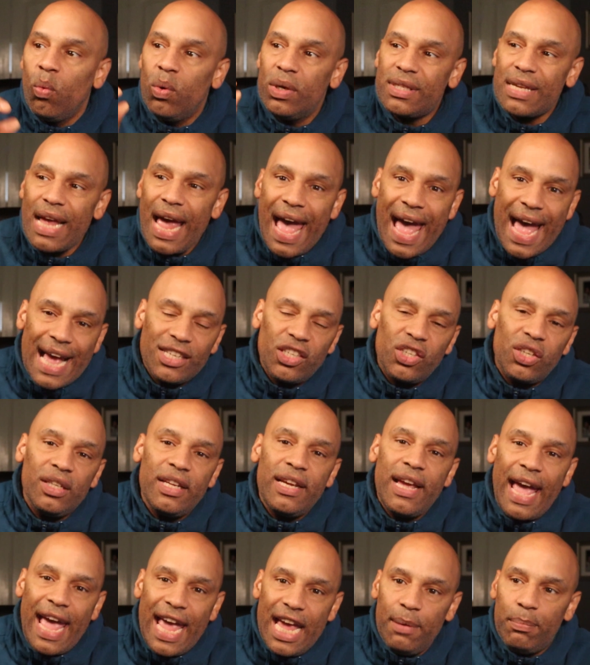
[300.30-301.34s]
was
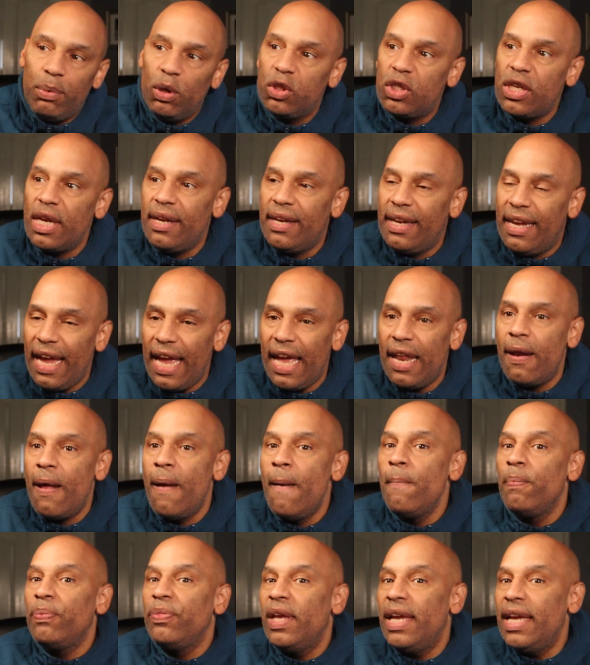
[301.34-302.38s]
actually able to
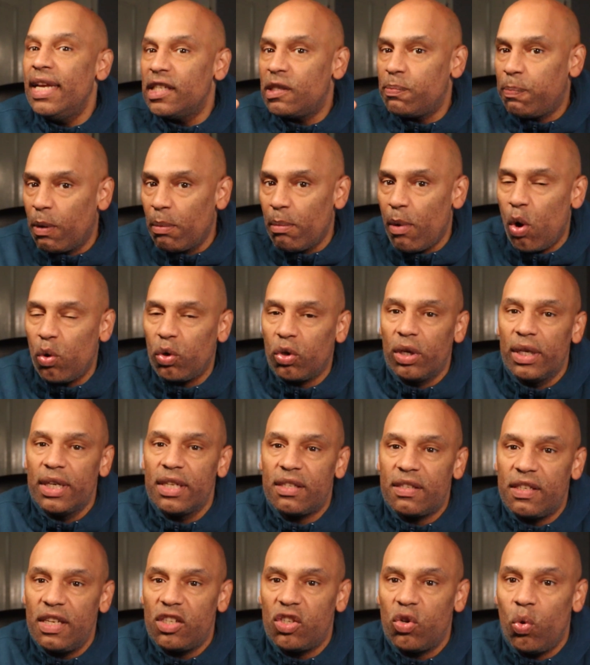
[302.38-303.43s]
get his promoter in
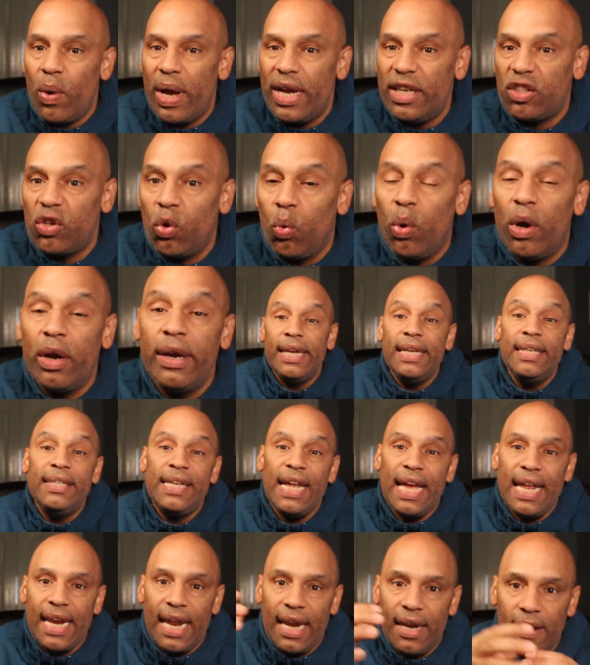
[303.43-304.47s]
a situation where he
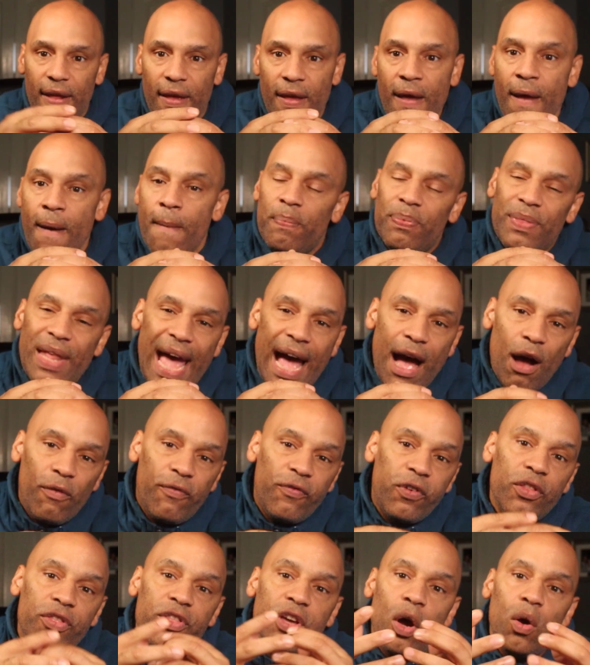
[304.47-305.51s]
did it. Now,
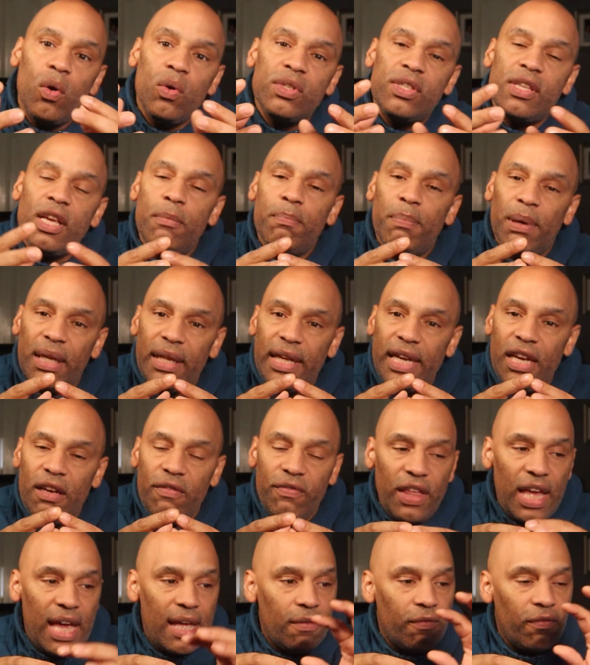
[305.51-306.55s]
for those that
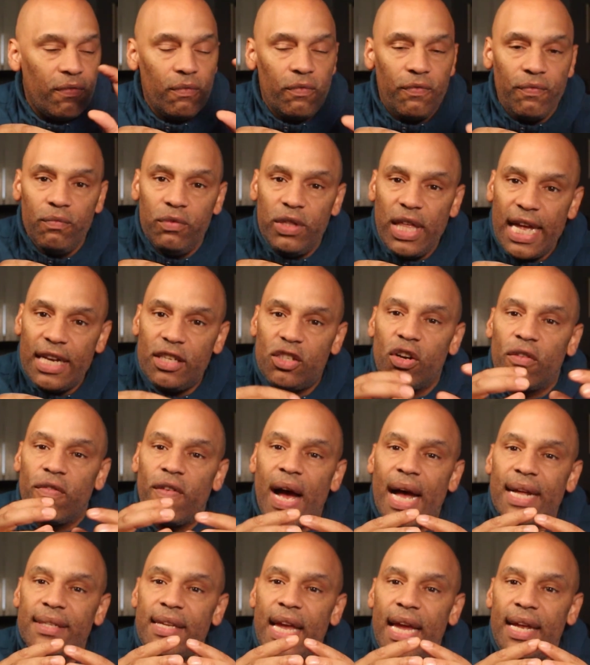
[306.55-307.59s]
believe that
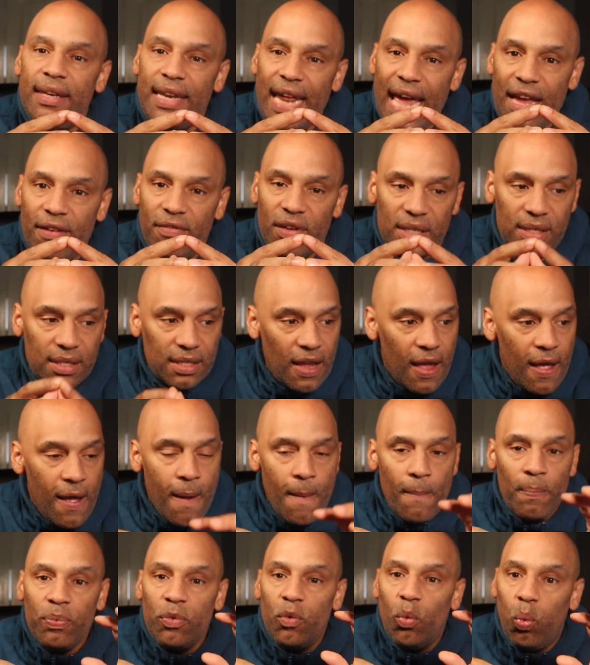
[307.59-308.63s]
Gervonta Davis,
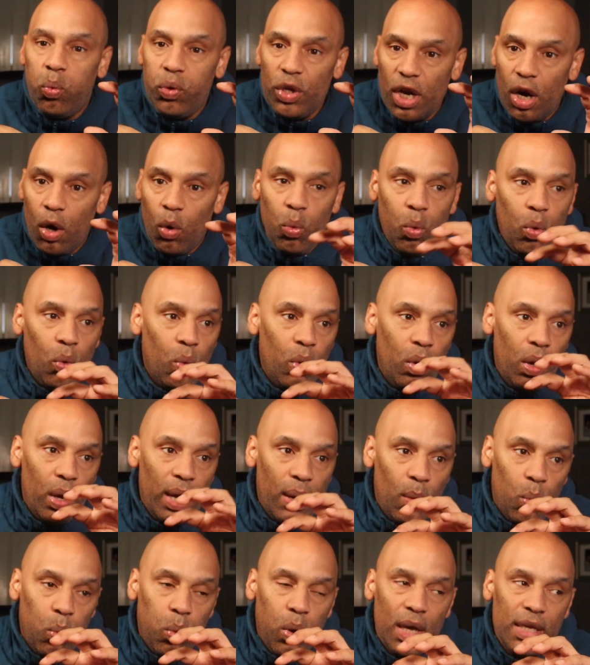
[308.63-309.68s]
you know,
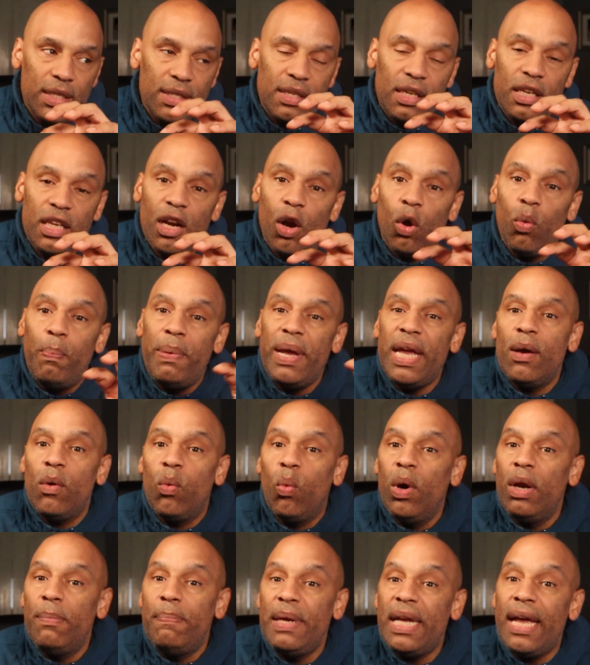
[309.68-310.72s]

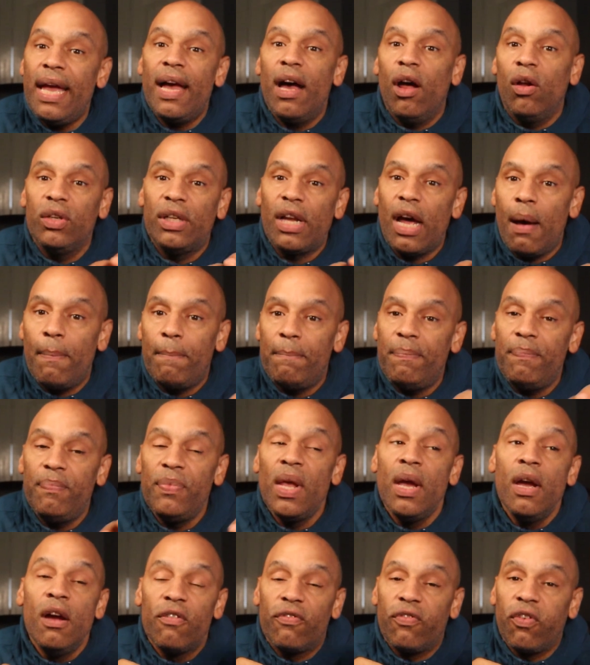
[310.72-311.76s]
would be held
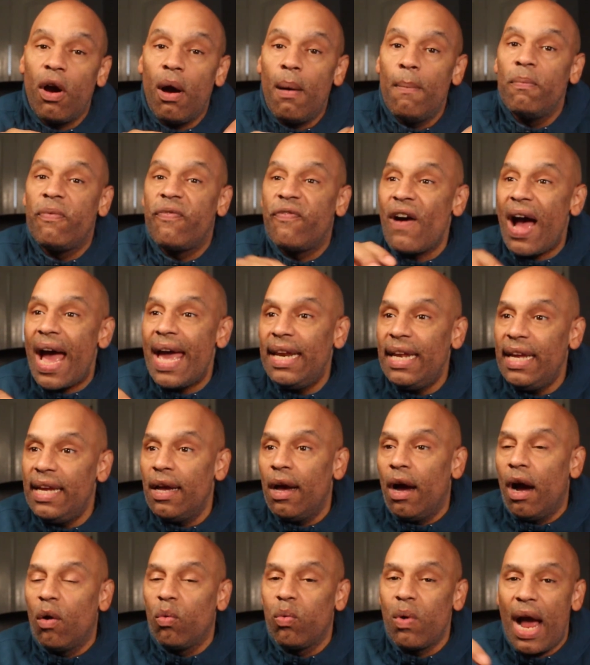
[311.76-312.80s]
up from
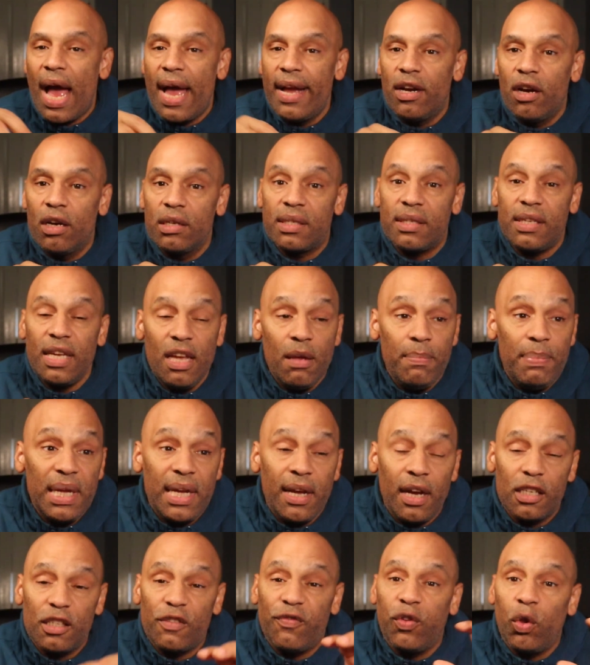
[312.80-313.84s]
fighting Ryan Garcia
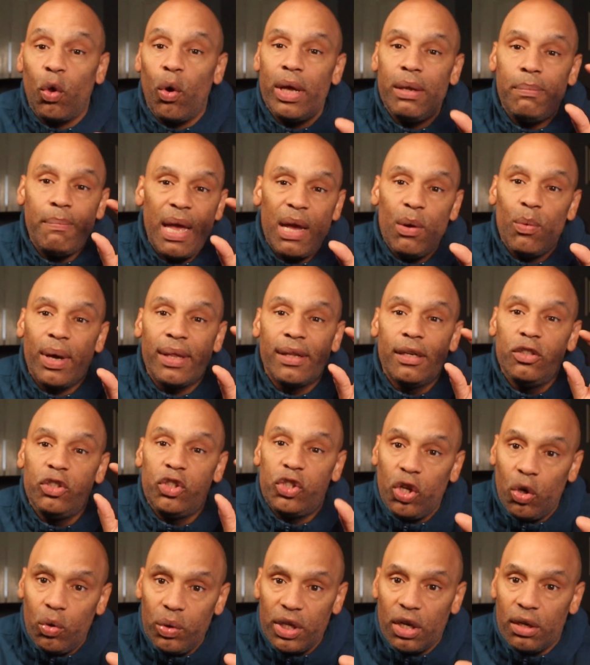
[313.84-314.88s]
because Floyd Mayweather
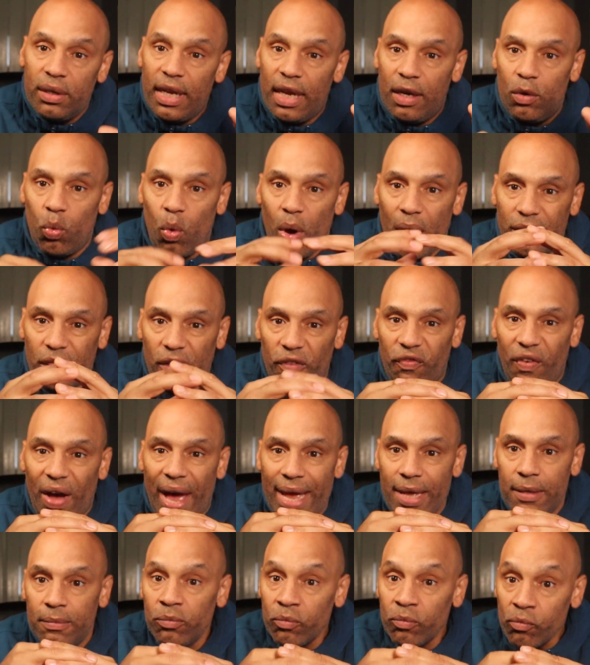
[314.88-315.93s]
Jr. didn't want the
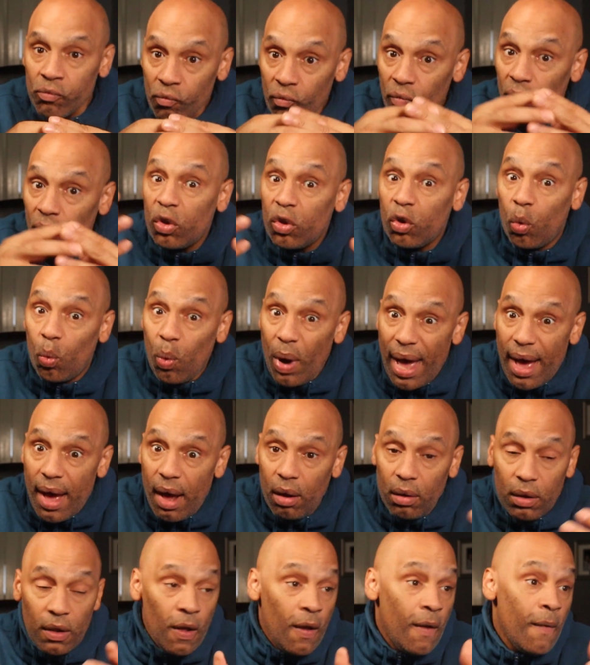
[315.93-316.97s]
fight.
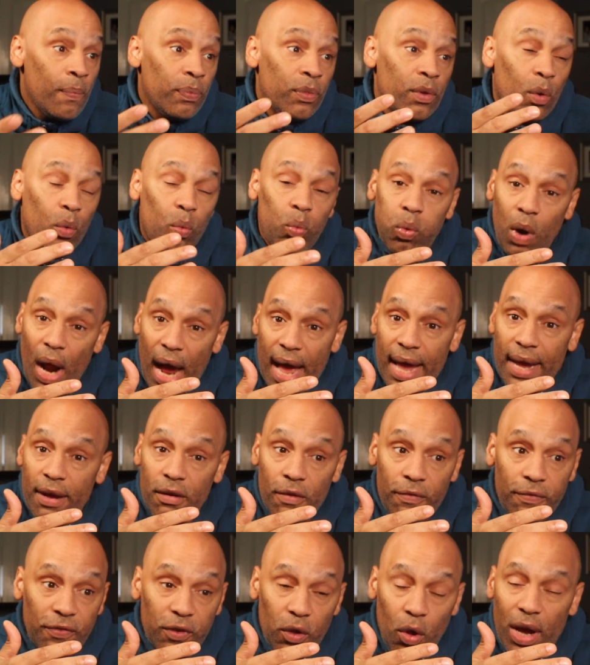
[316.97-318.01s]
Well,
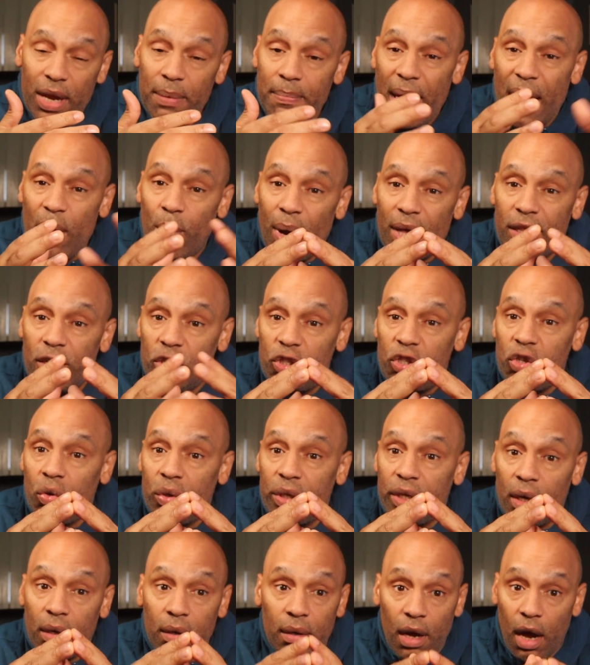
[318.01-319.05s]
Floyd Mayweather
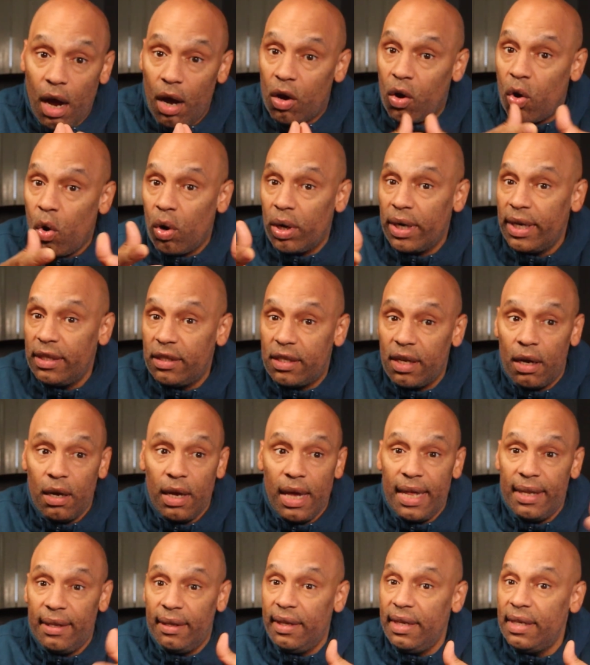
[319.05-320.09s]
Jr., according to
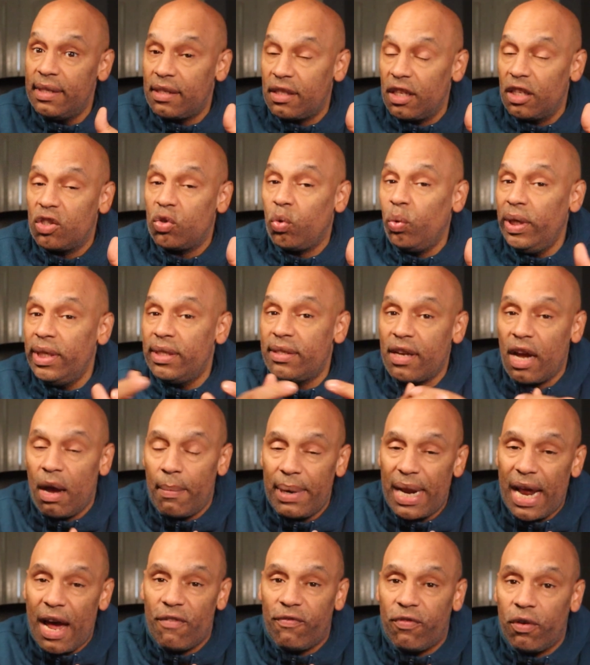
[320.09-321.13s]
at least the tweets
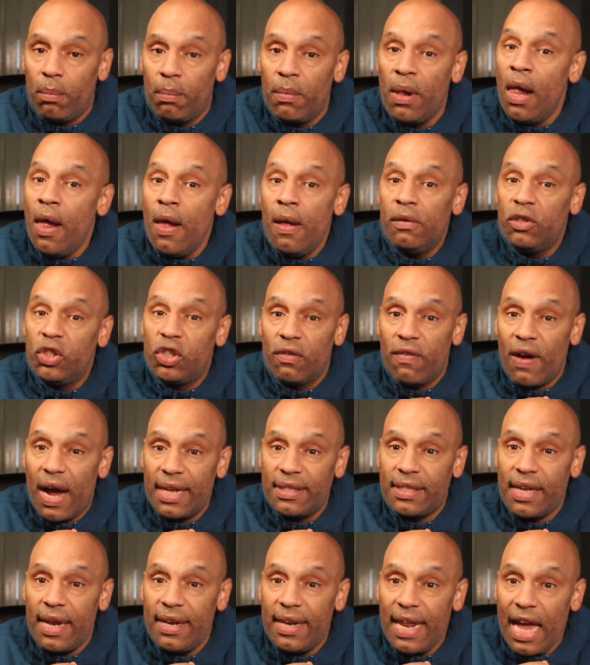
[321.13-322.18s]
coming out from
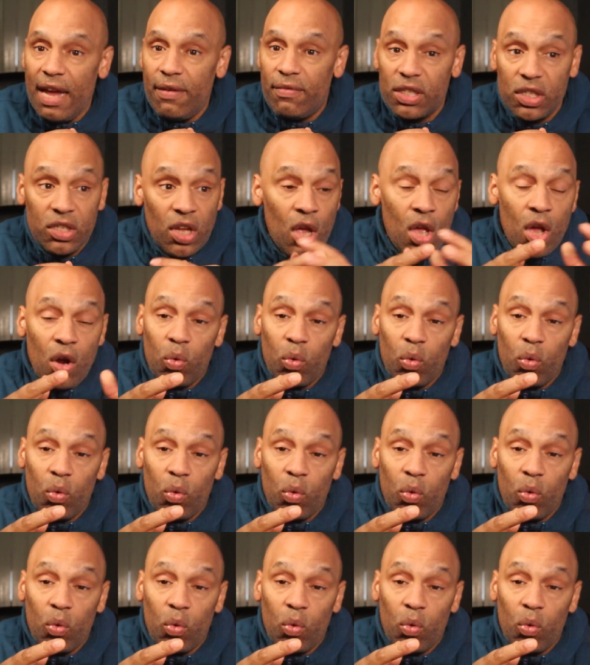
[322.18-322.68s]
Gervonta Davis,